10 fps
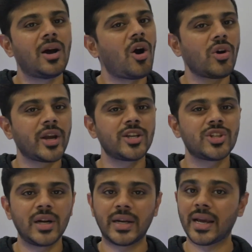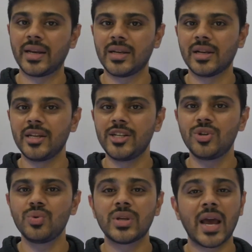occasional technical
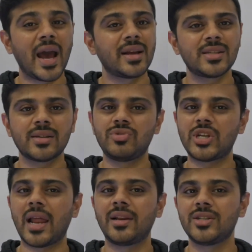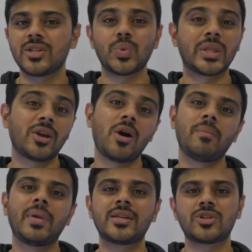issues and some challenges with
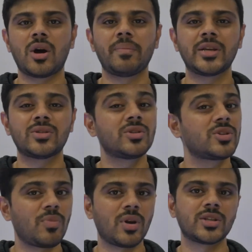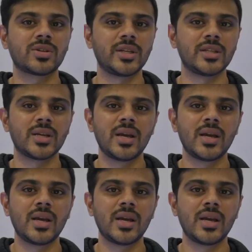complex topics on smaller screens,